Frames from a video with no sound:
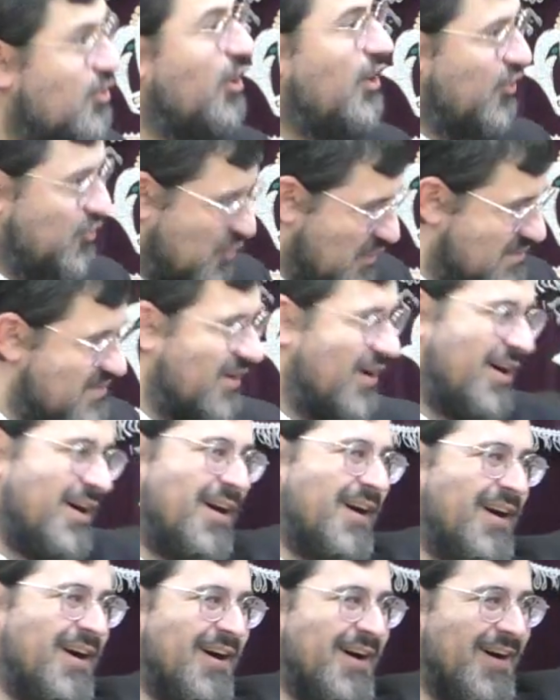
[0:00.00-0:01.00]
twist.
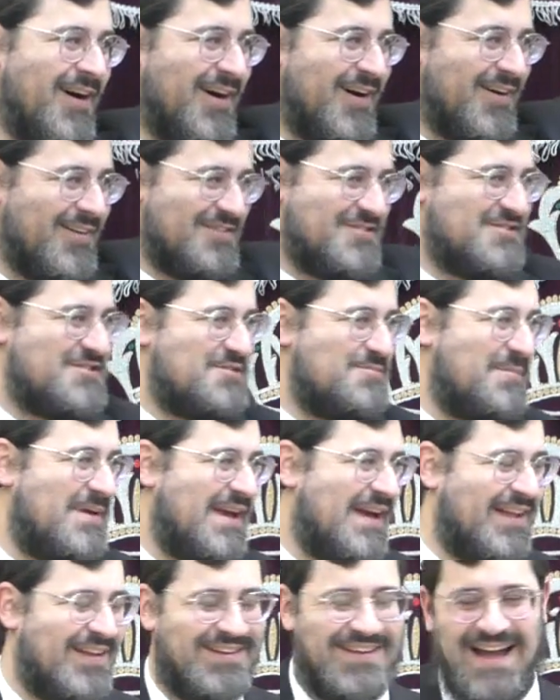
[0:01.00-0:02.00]
Oh,
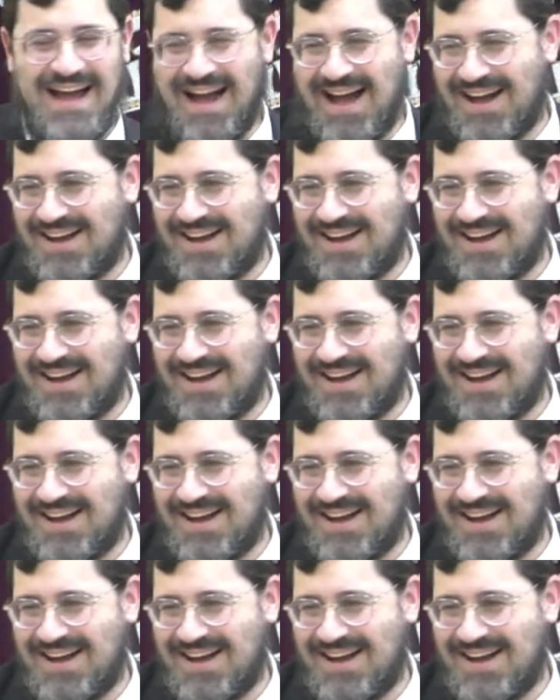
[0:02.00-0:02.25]
Shmuel.